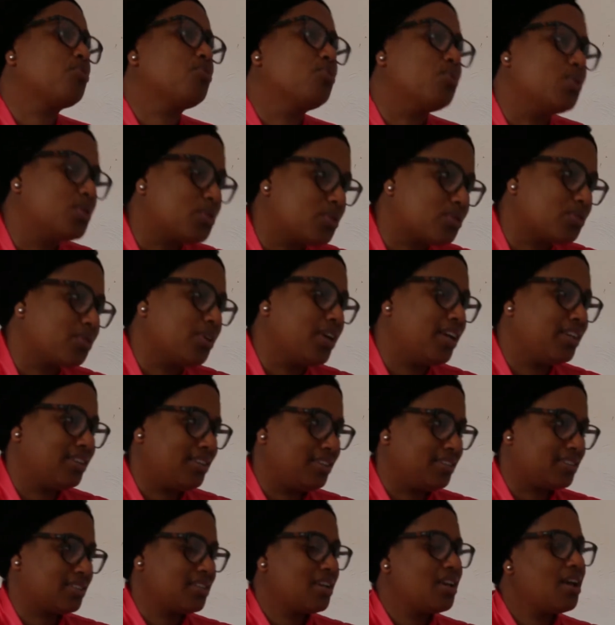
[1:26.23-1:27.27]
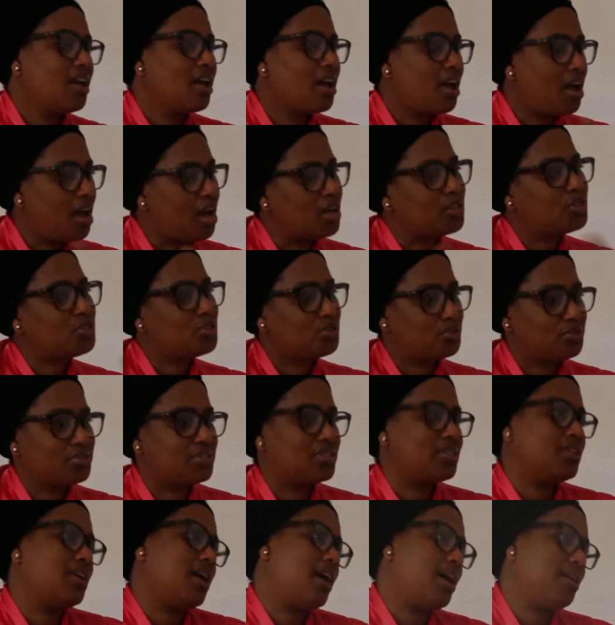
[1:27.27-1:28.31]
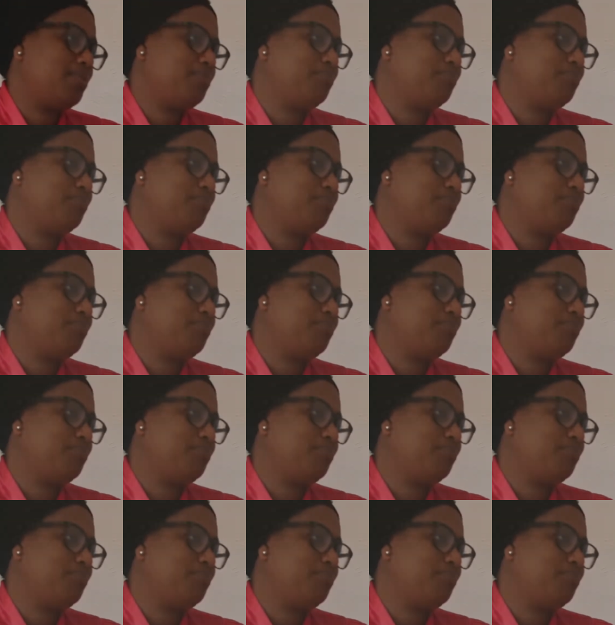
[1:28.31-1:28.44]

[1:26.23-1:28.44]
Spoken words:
you want to end it. I choose that.